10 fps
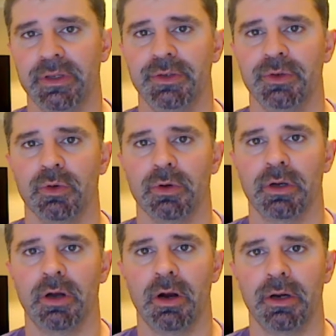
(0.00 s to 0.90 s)
in your
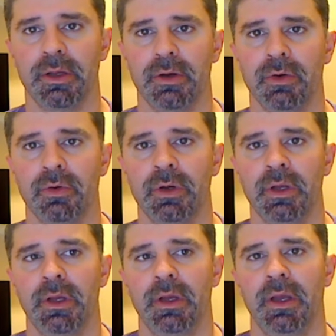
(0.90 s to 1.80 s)
cardio
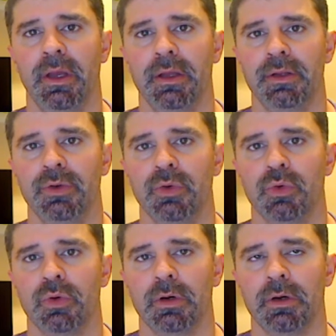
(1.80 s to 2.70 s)
and
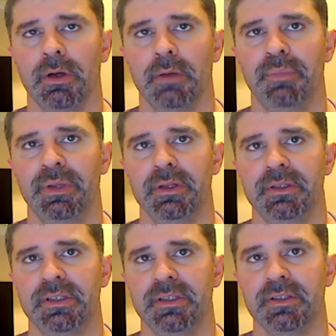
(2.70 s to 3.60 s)
your
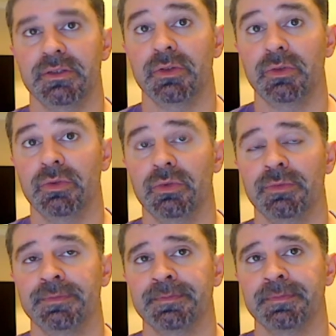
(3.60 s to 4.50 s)
ability to do
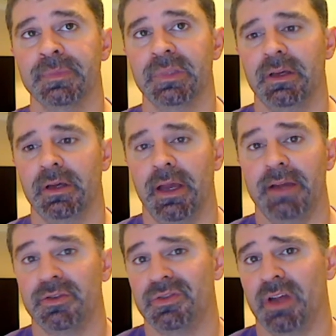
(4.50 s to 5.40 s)

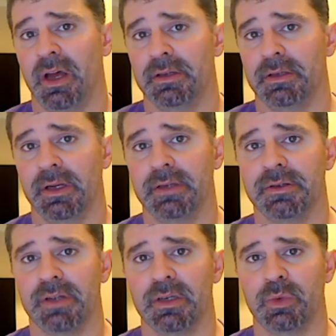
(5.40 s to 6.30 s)

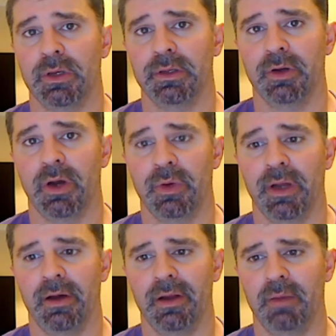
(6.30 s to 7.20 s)
exercise well. I
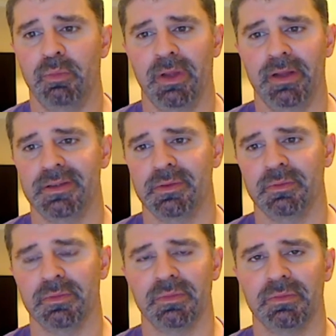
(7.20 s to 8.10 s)
went out and I played some
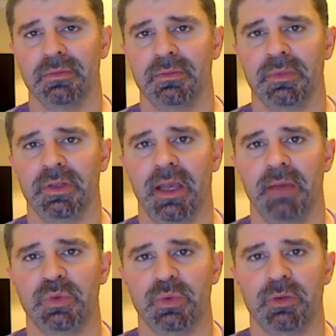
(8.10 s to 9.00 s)

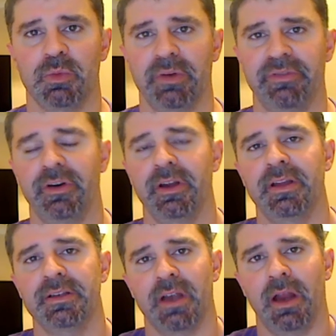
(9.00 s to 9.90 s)
games with some of my
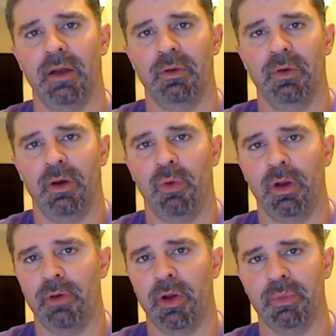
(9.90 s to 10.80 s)
friends. I
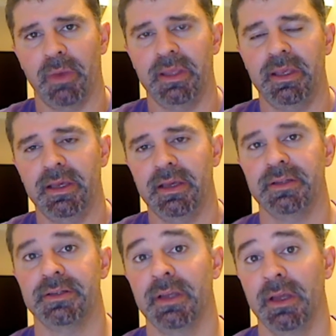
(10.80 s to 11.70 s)
run around with my
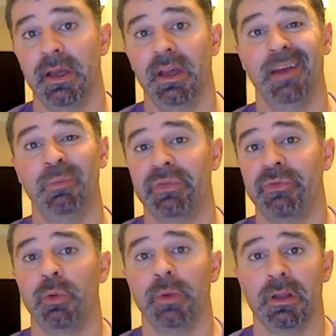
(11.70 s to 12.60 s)
kids and I'm
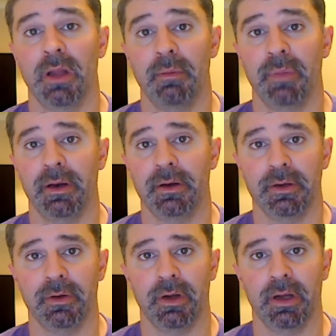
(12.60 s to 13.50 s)
performing a lot better.
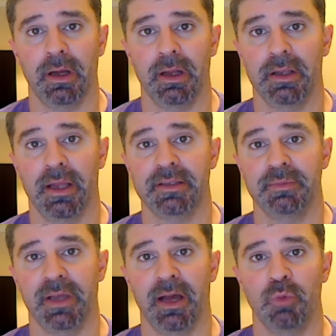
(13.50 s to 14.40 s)
I'd like
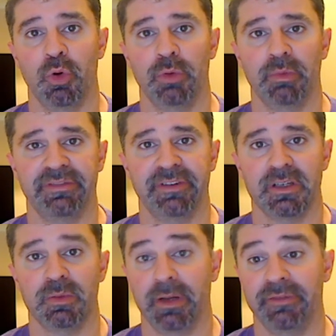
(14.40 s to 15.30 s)
to be out more with my
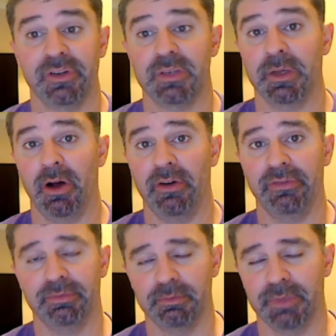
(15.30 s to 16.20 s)
friends playing frisbee golf,
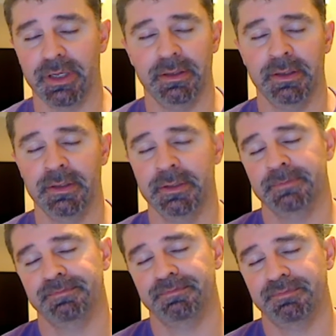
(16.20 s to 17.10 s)
but
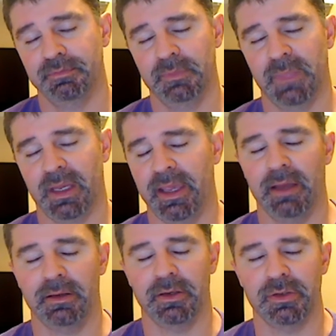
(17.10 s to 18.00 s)
I
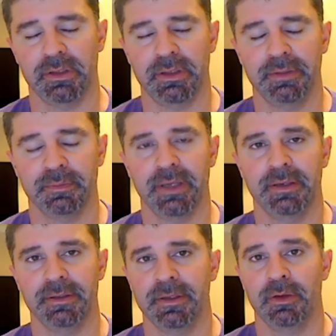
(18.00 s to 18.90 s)
can't usually.
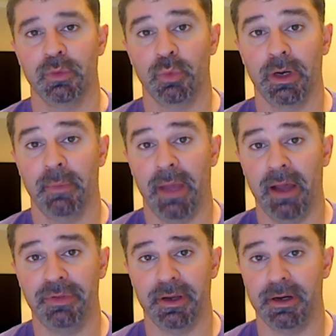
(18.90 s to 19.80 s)
But when I'm
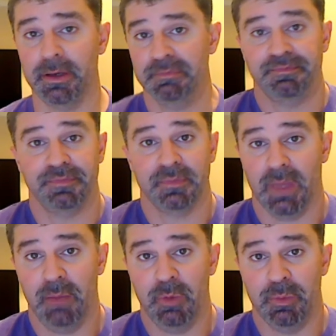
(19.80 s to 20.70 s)
out there,
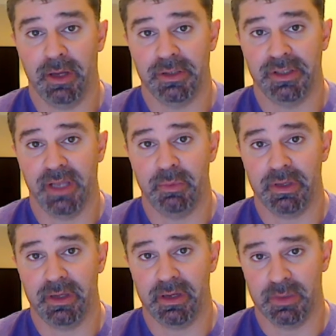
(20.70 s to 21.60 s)
I'm in better shape
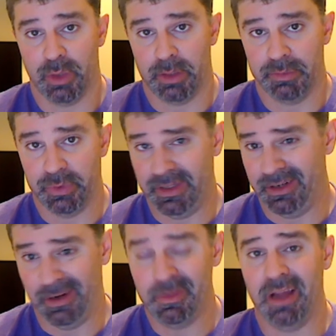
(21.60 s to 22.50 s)
because of what I'm doing
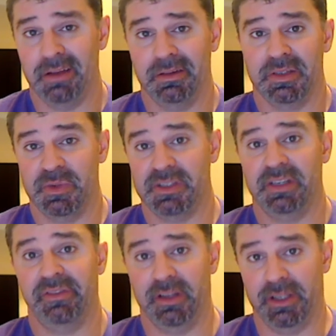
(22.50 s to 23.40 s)
here. I'm not
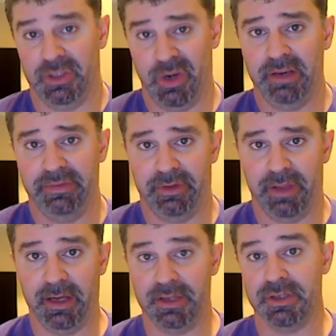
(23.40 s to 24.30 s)
specifically training for
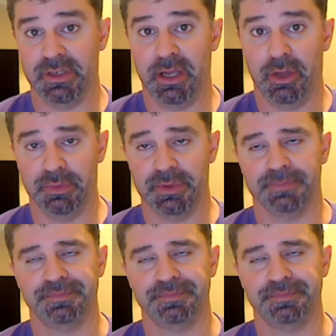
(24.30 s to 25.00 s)
that. It just helps.